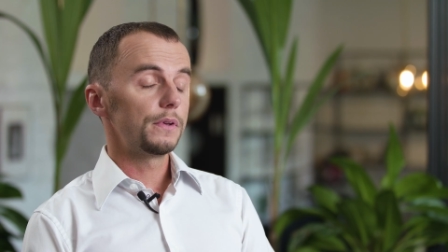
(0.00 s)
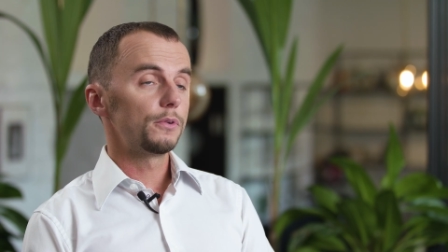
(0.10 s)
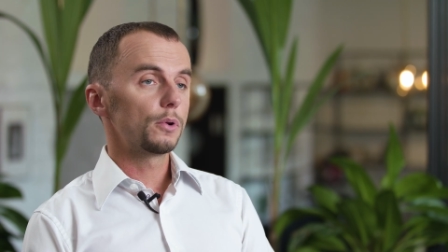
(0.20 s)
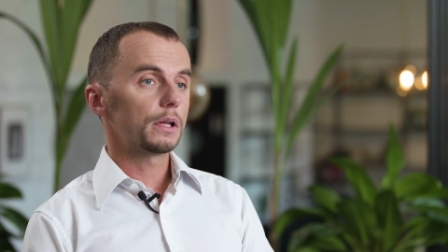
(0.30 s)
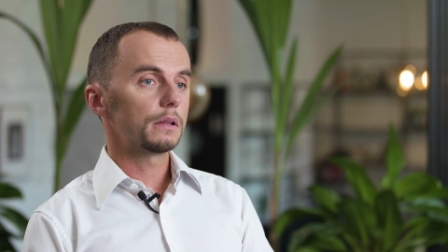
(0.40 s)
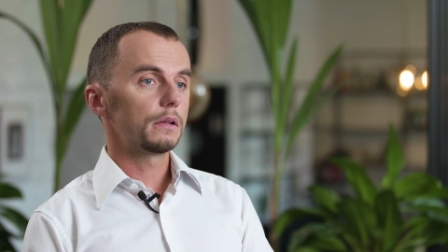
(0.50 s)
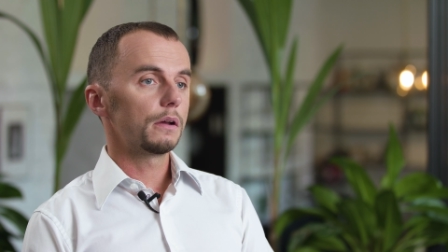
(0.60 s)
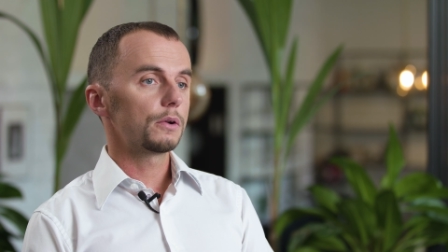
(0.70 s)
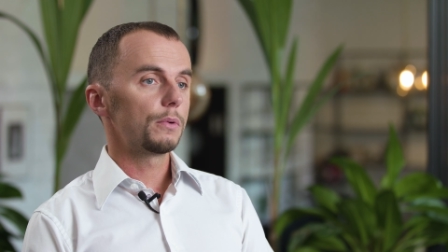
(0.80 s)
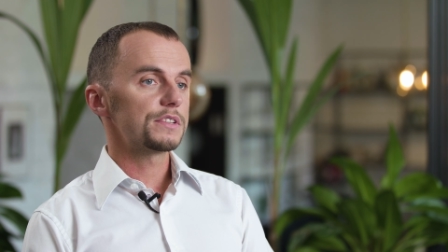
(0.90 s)
If you look at
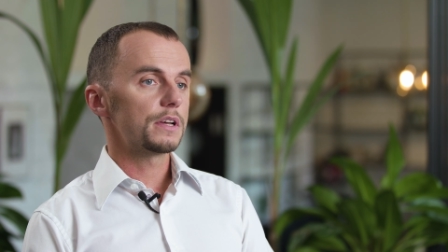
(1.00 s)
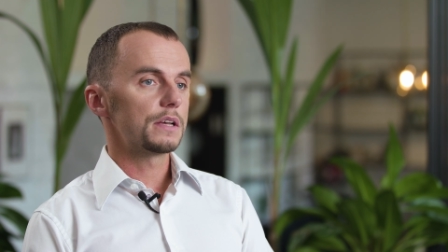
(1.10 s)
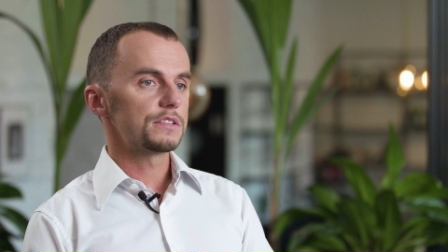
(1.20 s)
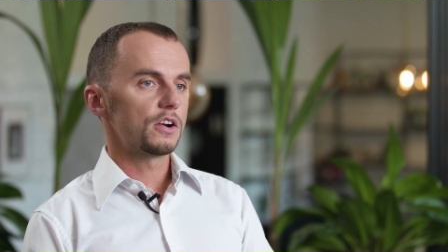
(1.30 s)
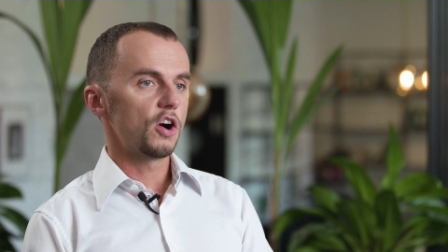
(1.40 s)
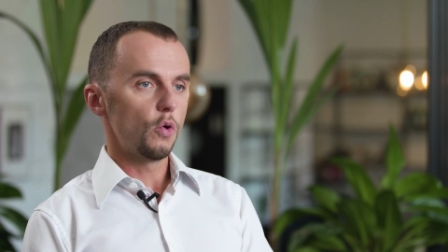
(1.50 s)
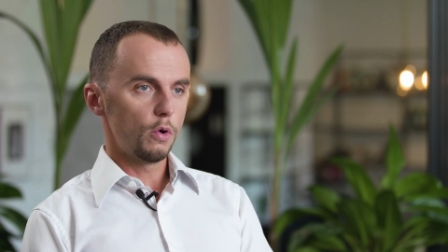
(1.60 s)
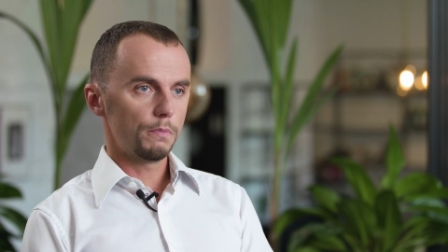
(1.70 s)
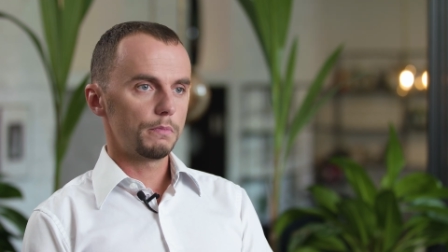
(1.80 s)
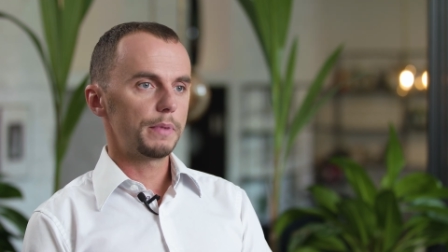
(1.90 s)
Yanu as a whole
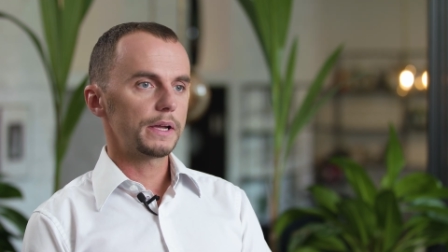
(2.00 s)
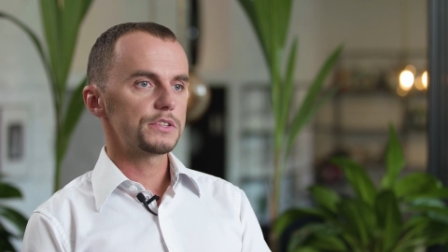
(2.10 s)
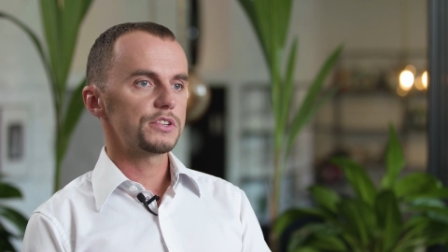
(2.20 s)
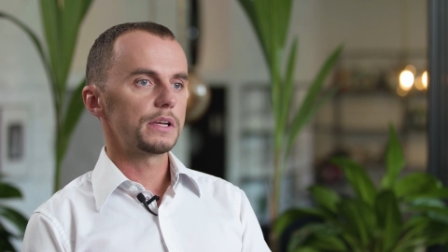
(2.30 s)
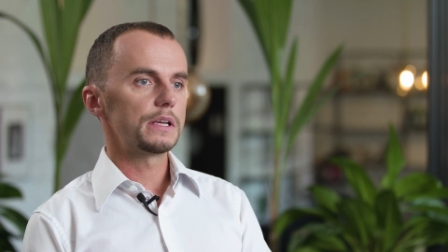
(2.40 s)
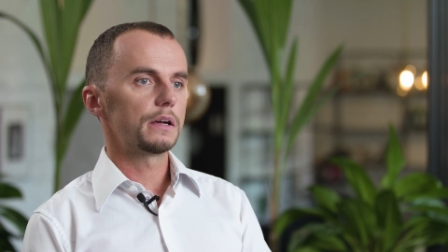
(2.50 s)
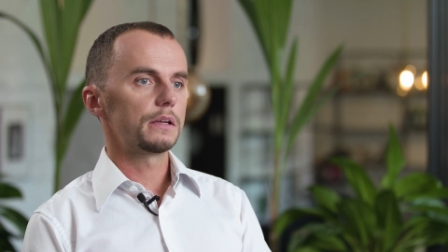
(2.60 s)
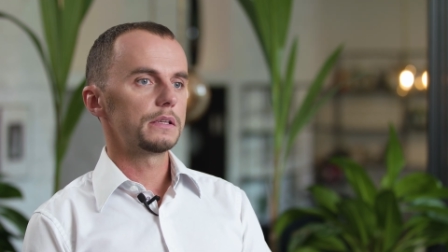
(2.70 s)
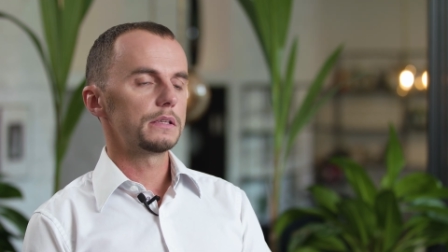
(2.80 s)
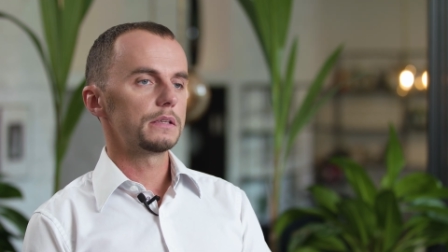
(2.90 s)
package,
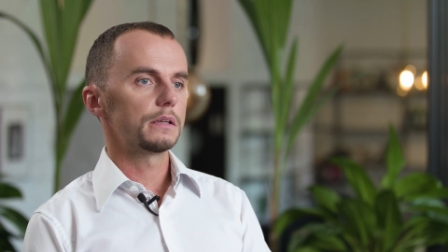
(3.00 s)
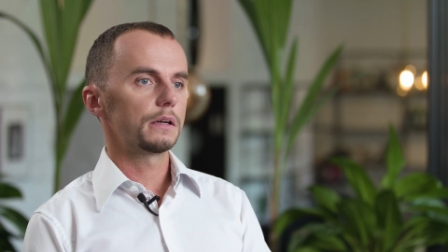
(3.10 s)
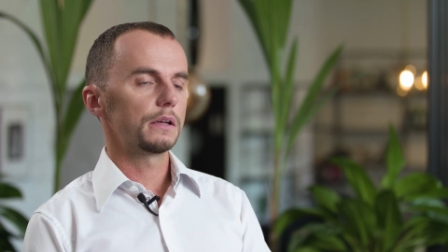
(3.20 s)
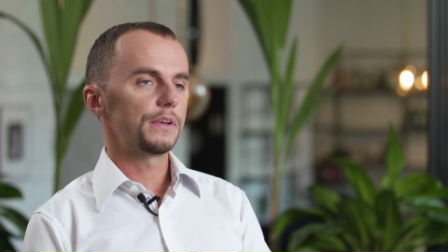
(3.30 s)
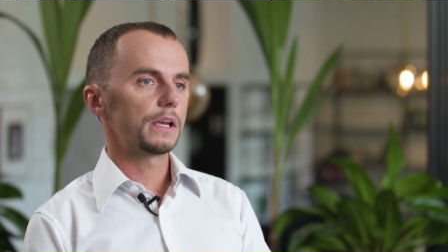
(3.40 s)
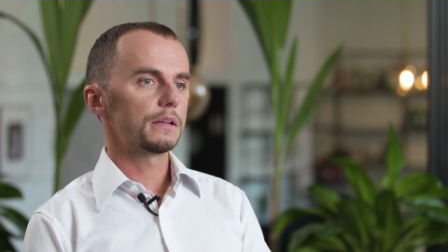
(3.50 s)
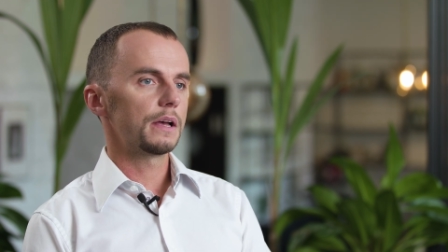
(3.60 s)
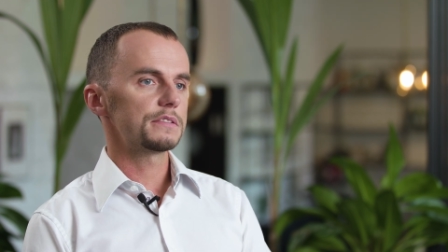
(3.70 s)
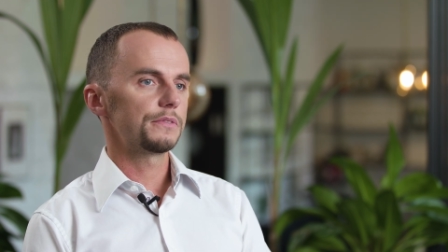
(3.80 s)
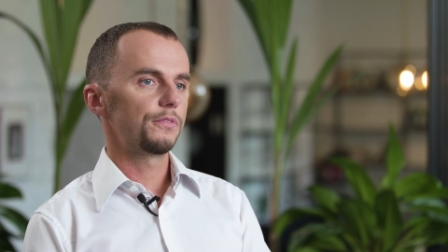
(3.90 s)
I think it
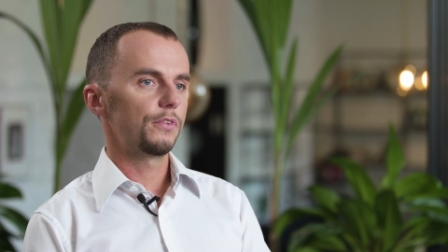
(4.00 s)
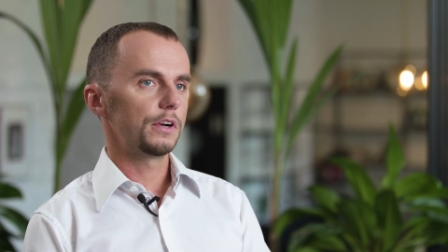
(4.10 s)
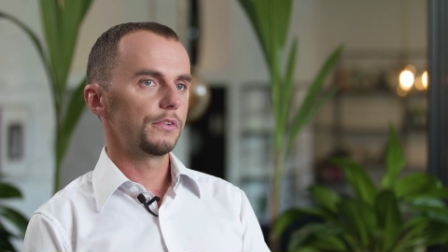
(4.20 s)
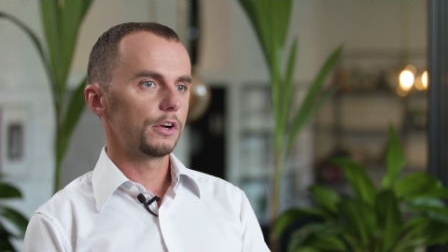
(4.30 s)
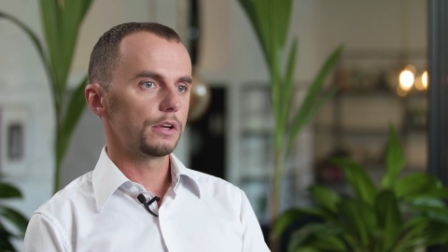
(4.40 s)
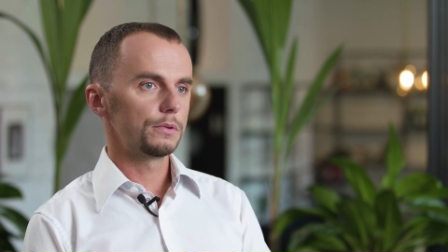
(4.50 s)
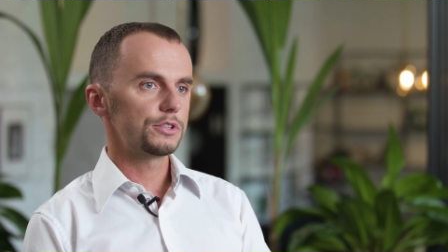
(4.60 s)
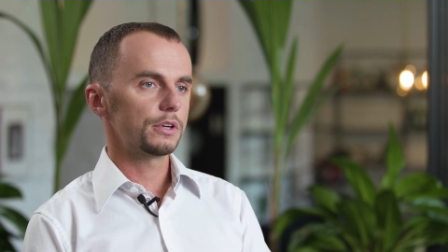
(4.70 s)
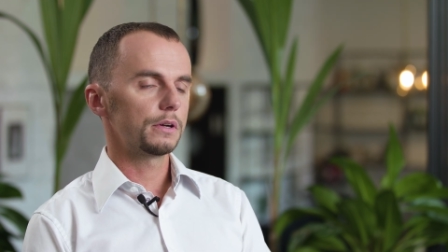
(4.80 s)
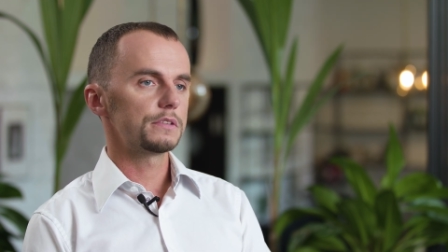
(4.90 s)
has a very, very good
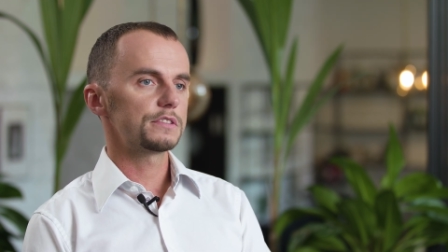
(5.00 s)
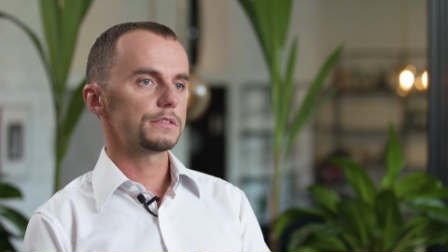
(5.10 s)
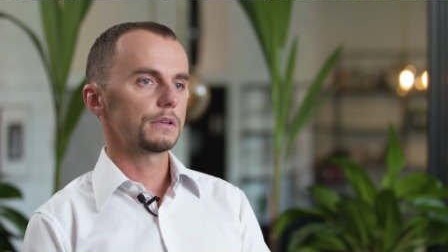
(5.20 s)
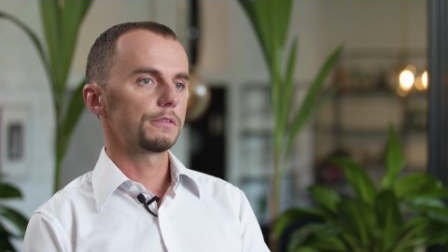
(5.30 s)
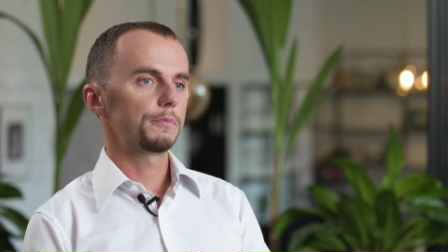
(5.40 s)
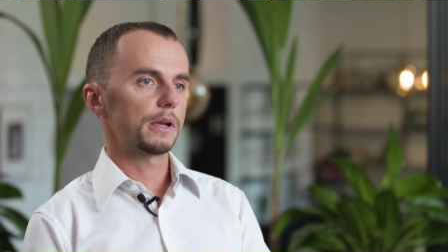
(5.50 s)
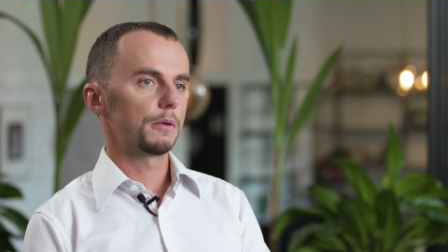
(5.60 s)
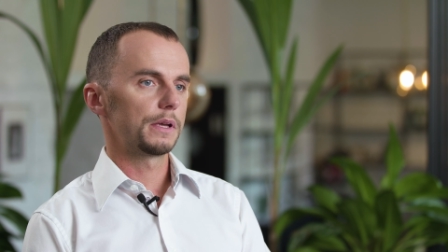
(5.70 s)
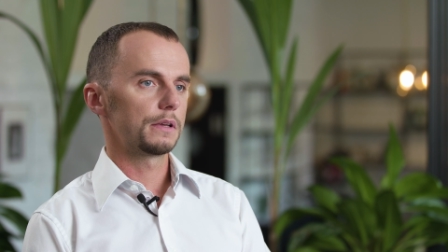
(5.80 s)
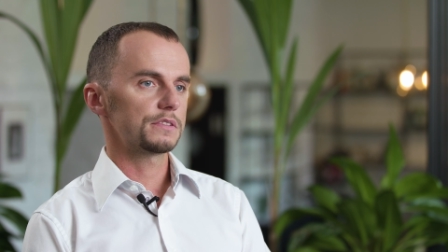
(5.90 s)
chance of
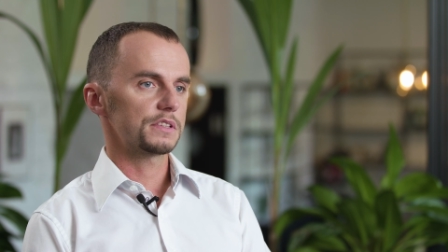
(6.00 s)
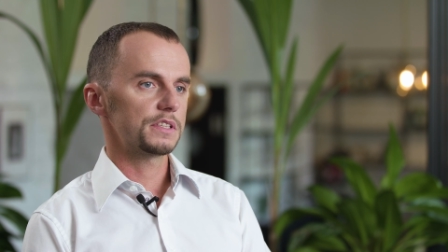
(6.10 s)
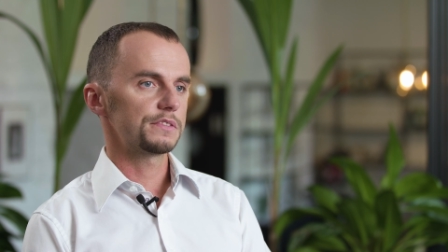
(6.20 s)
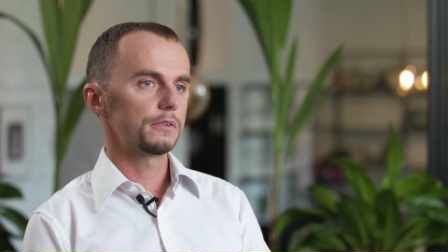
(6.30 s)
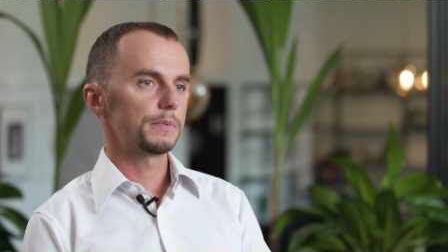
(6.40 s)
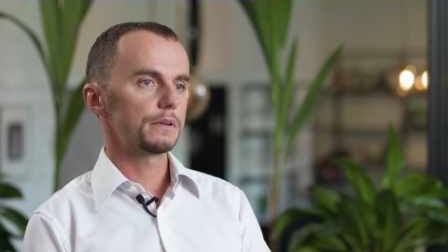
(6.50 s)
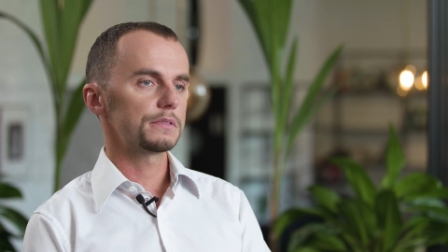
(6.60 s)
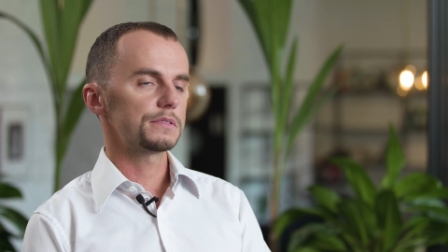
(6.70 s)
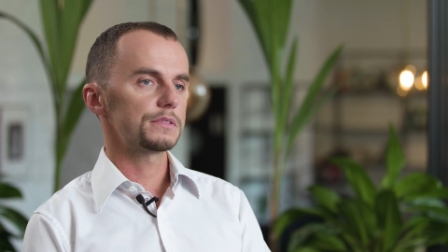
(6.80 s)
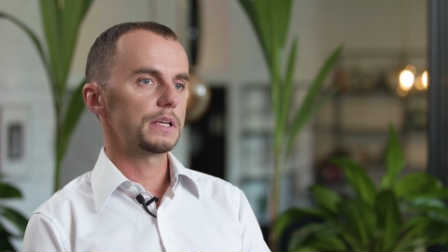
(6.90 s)
becoming successful,
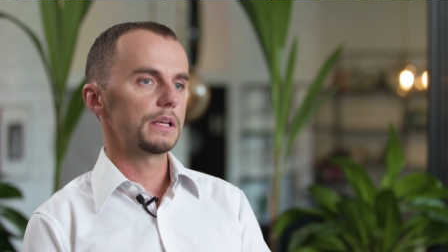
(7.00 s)
because